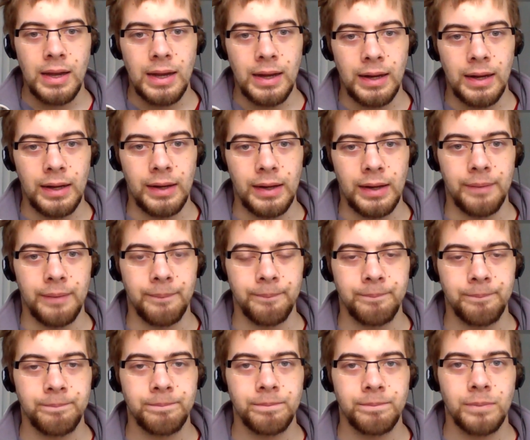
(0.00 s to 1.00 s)

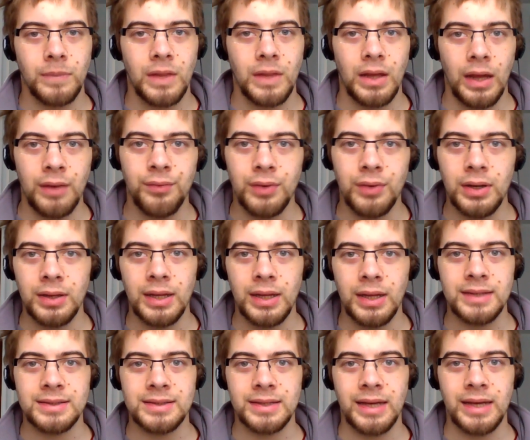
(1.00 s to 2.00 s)
I've
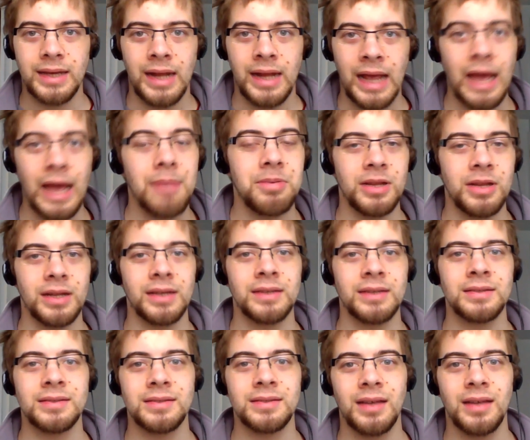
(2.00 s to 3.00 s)
realized that
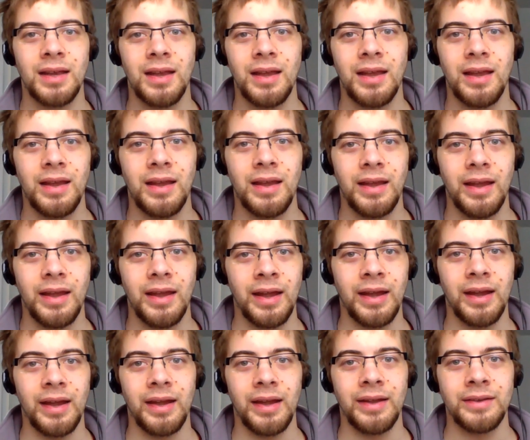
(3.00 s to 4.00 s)
happiness
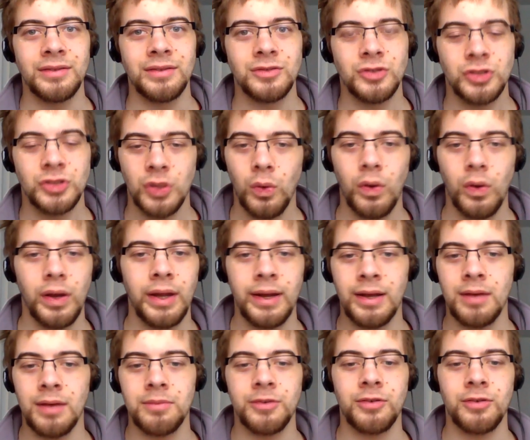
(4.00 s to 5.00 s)
and joy
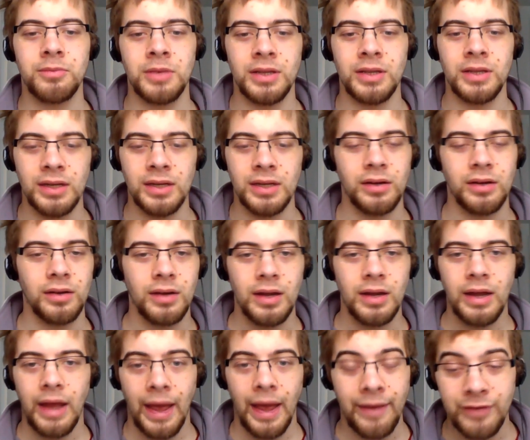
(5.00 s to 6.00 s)
comes from in here.
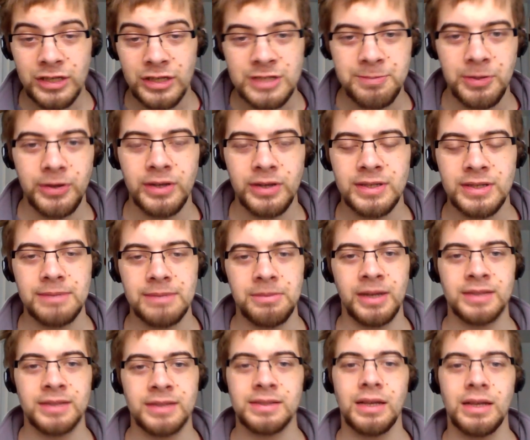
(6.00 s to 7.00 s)
I've experienced it
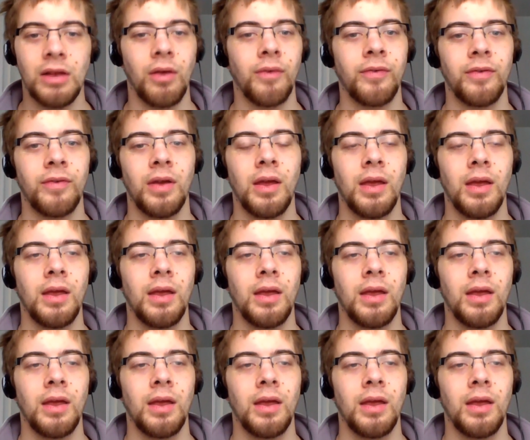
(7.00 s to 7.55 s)
myself.